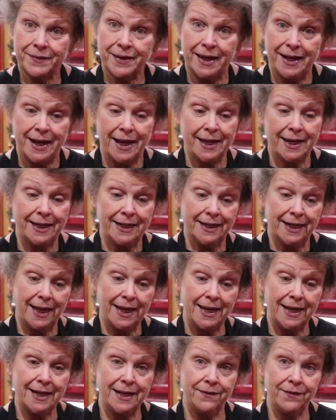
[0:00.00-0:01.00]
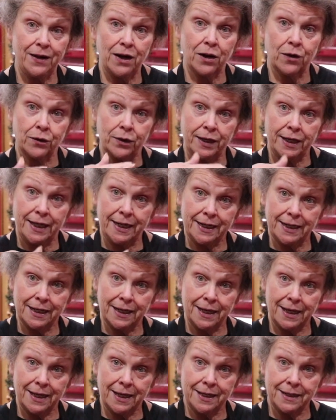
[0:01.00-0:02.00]
and I can lay it in there on an
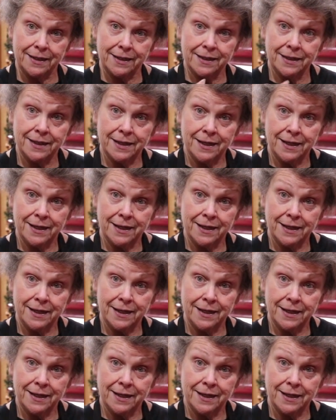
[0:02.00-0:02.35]
incline,